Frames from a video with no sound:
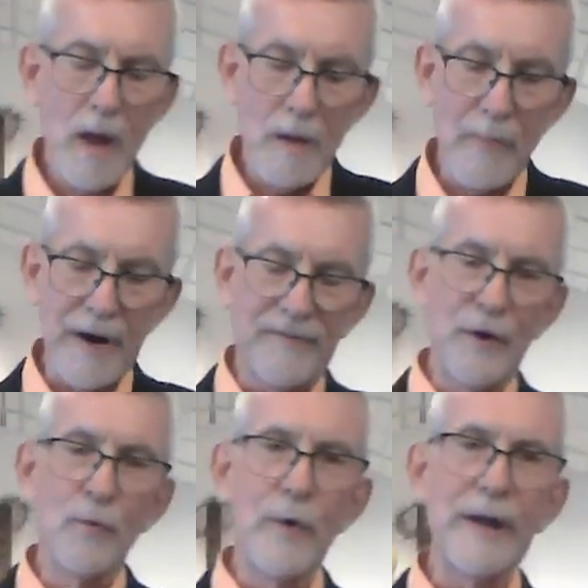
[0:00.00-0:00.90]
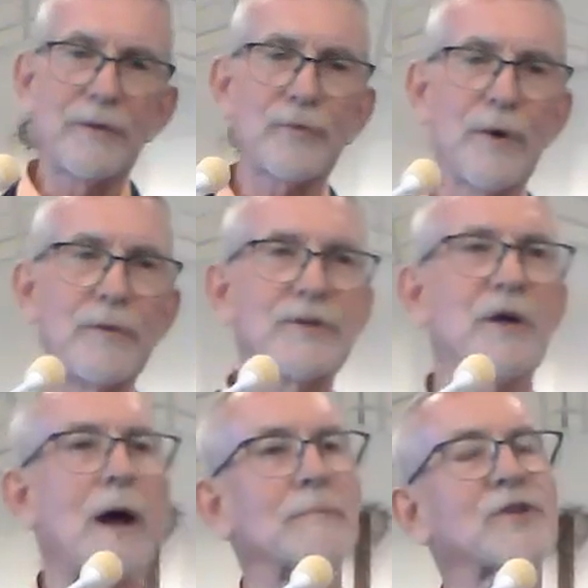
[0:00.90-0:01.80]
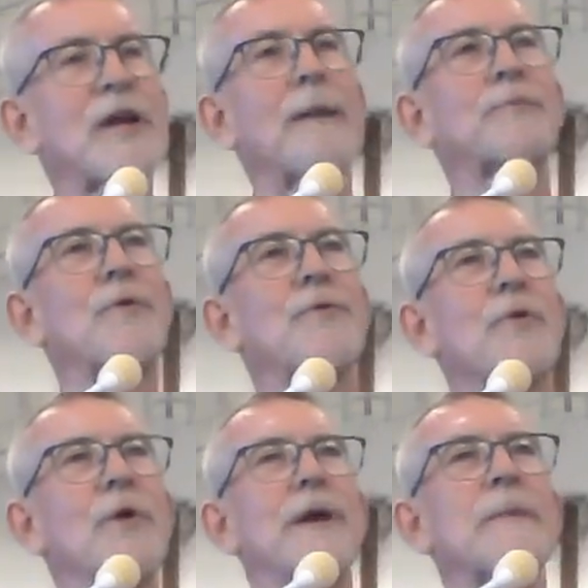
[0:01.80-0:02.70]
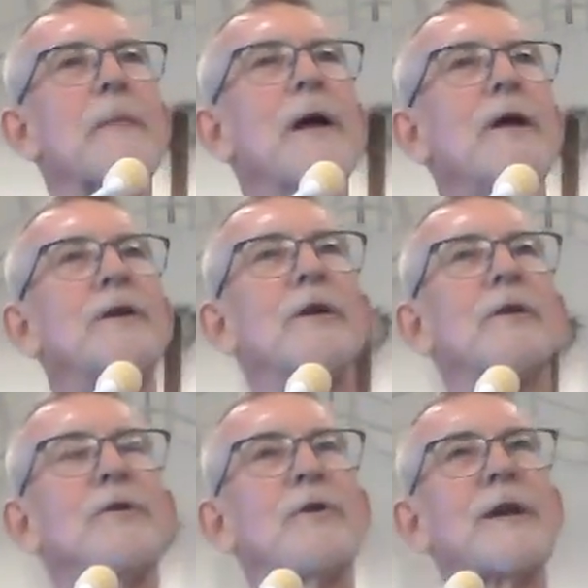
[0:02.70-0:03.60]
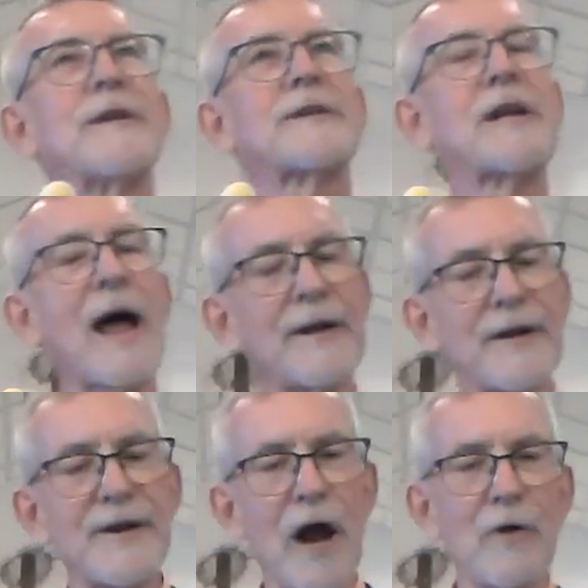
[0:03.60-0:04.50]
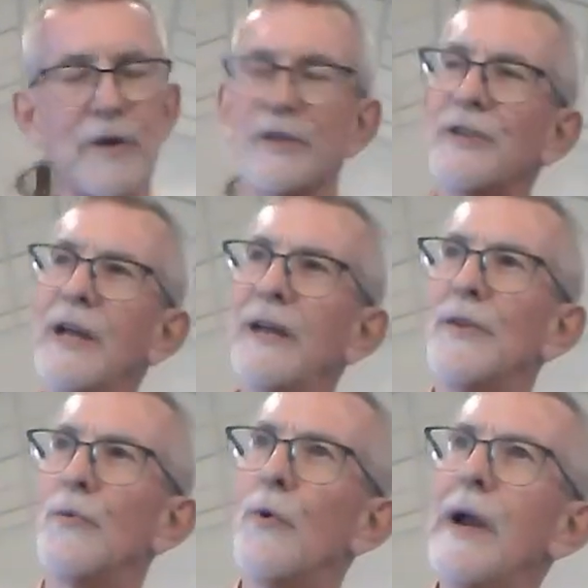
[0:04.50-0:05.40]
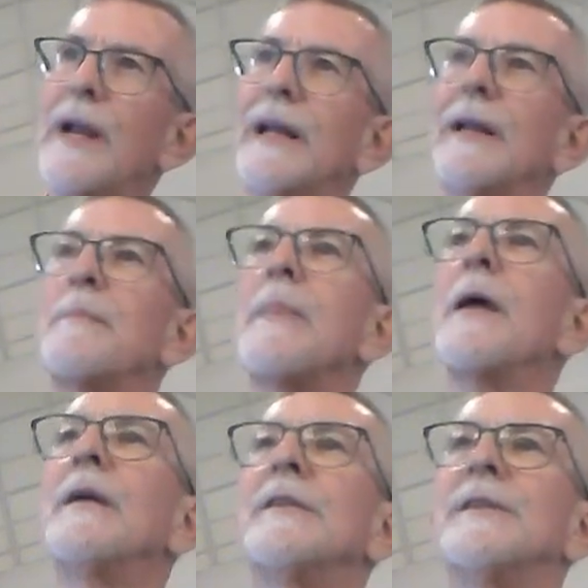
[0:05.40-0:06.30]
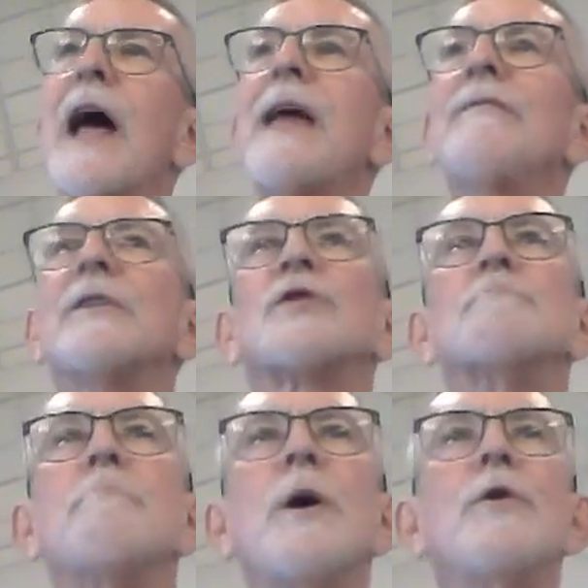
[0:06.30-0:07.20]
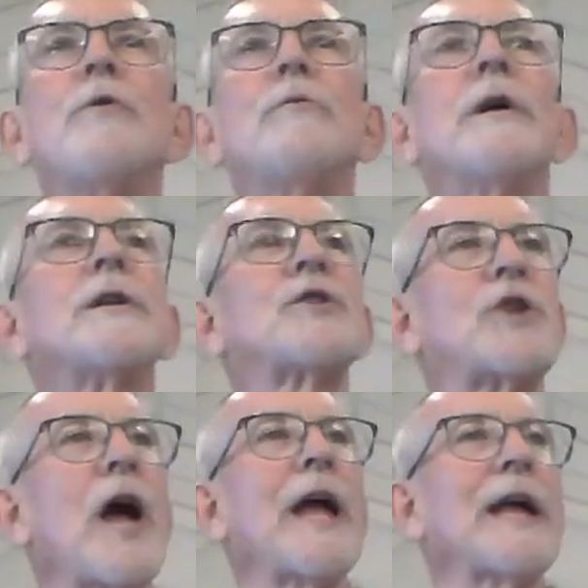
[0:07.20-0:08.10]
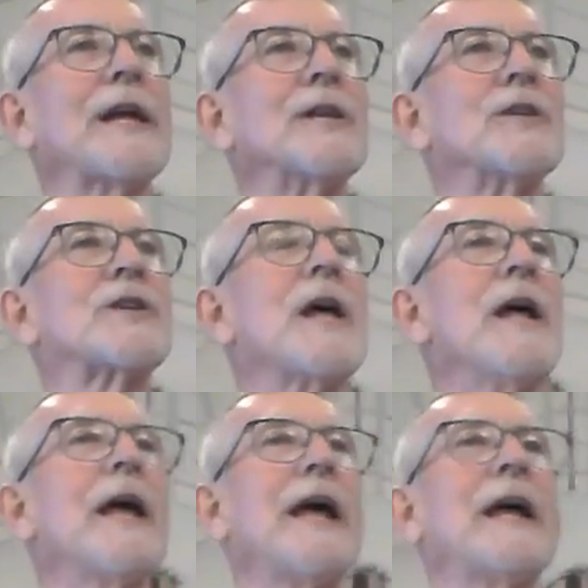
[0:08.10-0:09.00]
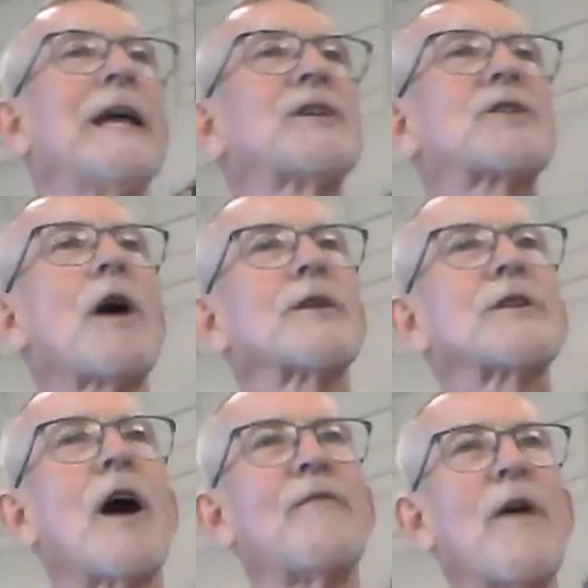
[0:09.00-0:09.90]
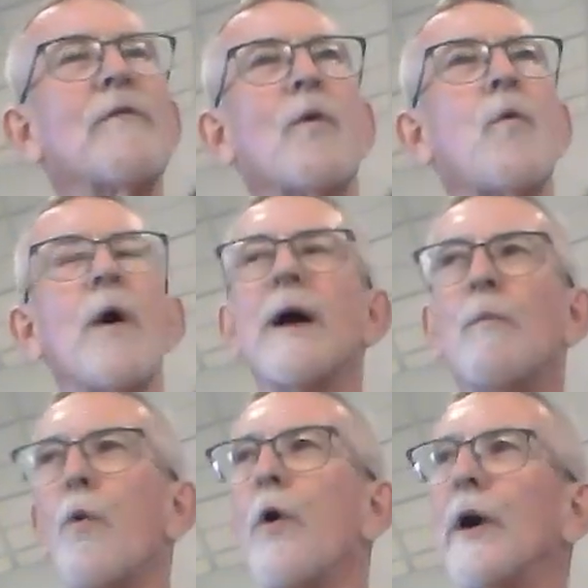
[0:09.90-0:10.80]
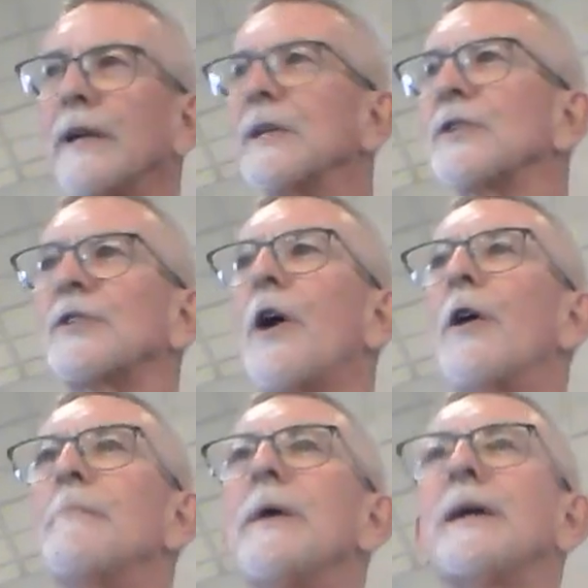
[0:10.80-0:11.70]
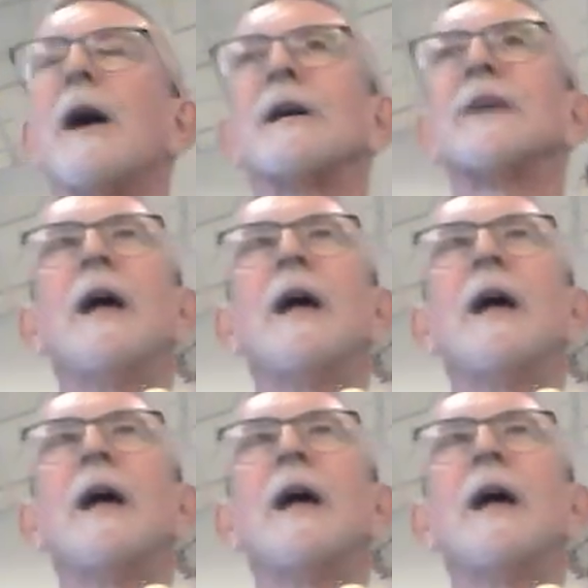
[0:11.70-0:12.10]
But if you read through Psalms chapter 3, you, you can kind of notice in the reading, David's mood changed. He, he starts off overwhelmed, worried, concerned because